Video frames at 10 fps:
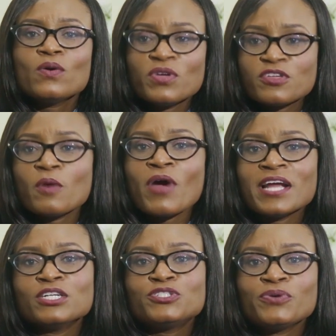with your
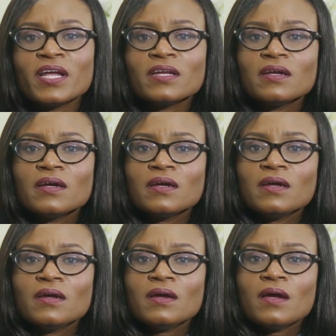bridal train.
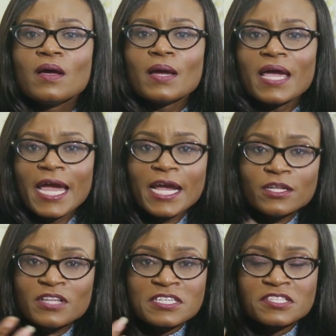
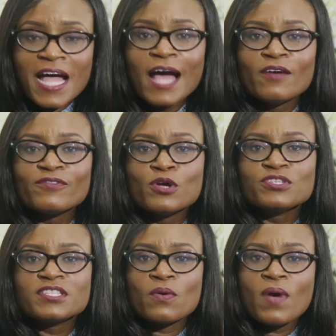In the style of clothes they